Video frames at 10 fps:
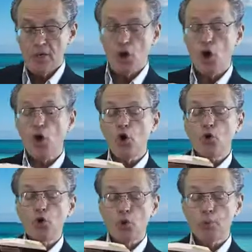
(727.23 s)
The
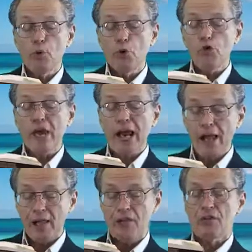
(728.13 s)
whole
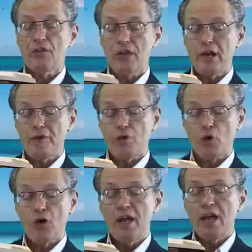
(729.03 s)
corporeality,
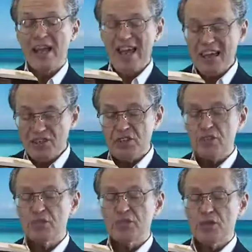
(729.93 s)
therefore,
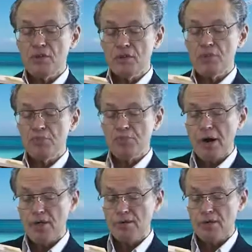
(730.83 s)
enters this
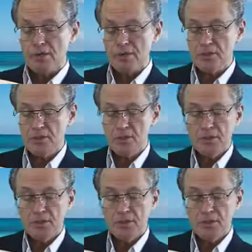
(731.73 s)
process.